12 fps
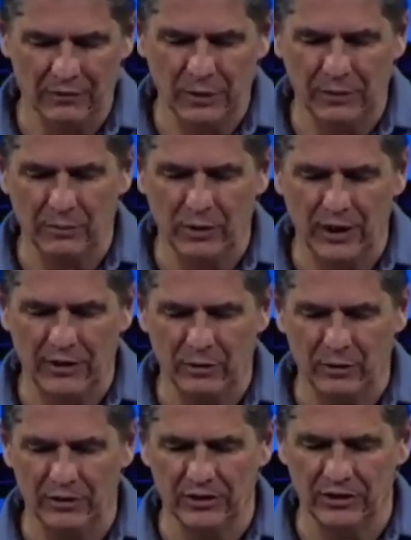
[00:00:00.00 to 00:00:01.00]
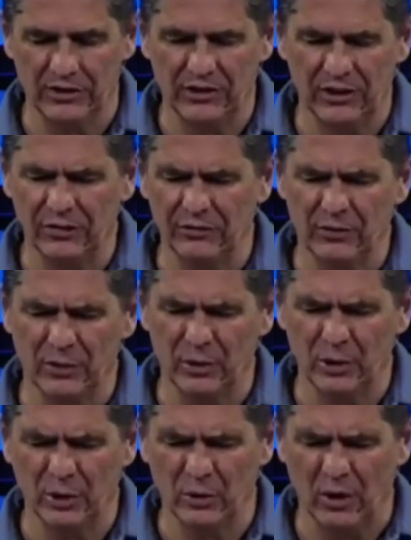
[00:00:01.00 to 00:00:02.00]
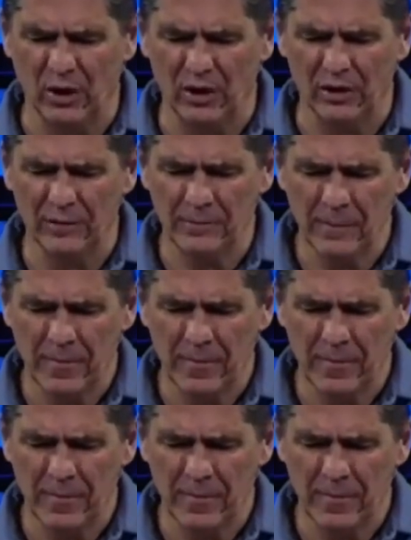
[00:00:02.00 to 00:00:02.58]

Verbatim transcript: We pray that we would just see you for who you are